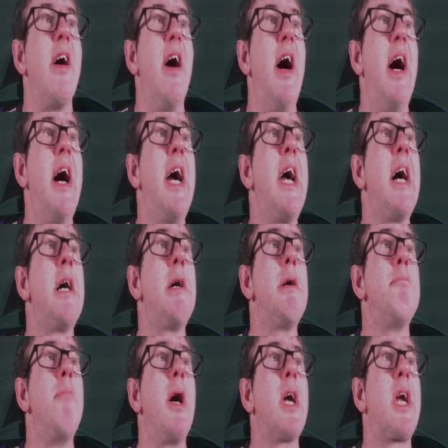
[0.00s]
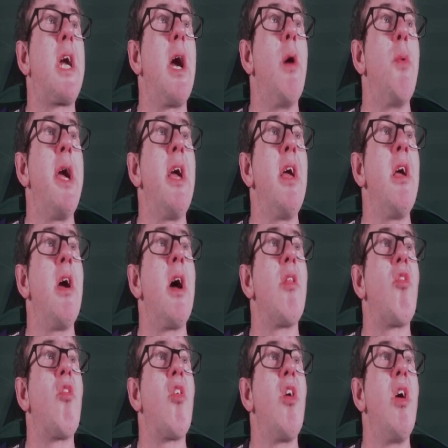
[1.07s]
I am going
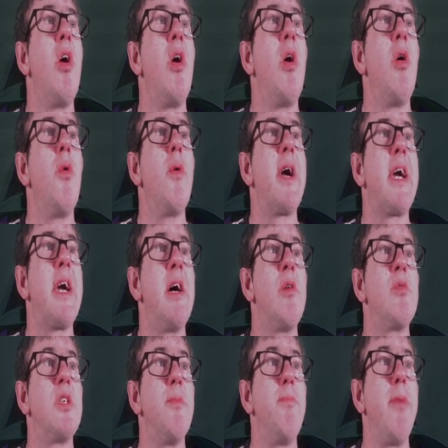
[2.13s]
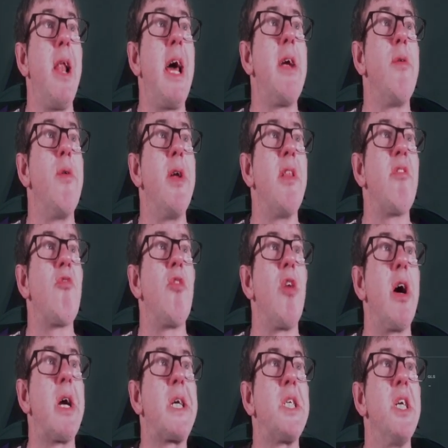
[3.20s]
to go to player
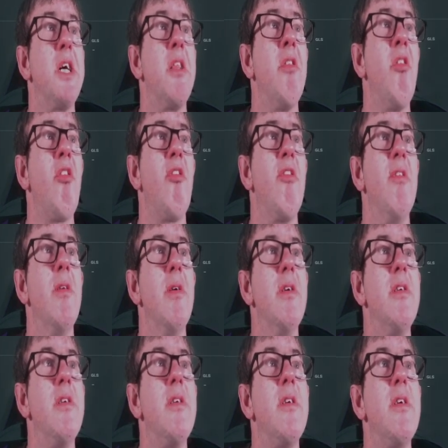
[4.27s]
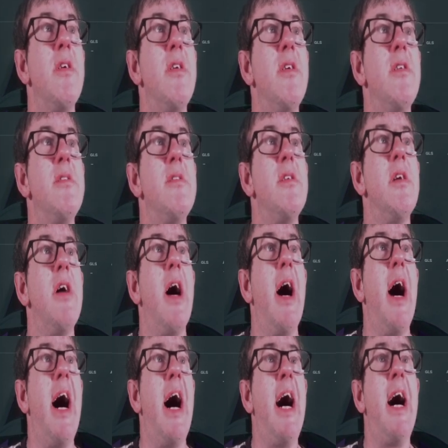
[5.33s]
instructions,
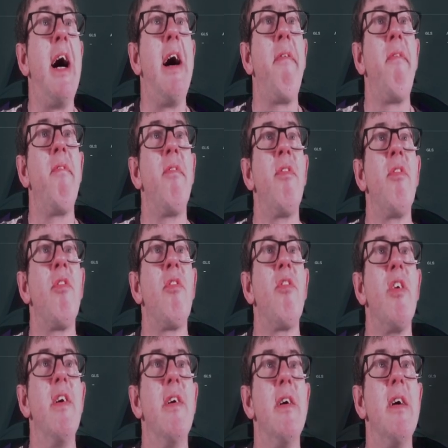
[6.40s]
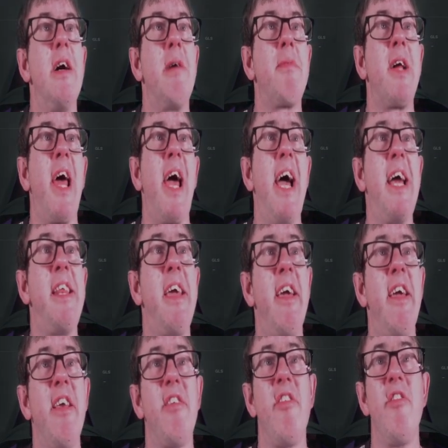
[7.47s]
and I'm going to edit
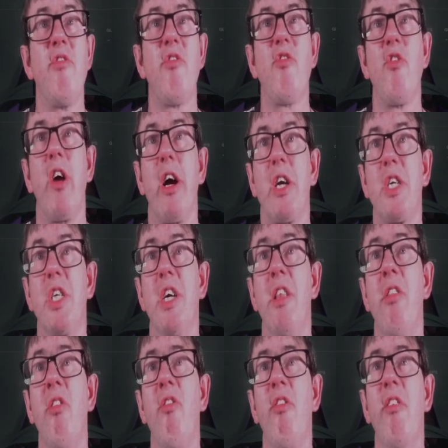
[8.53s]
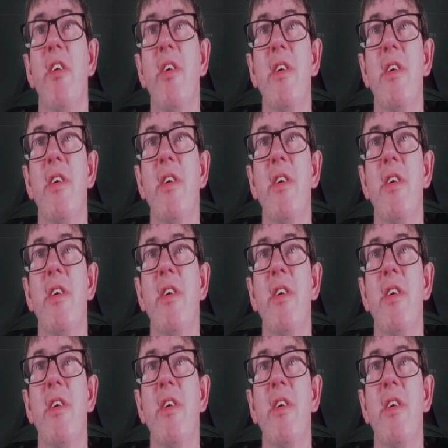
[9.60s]
his instructions,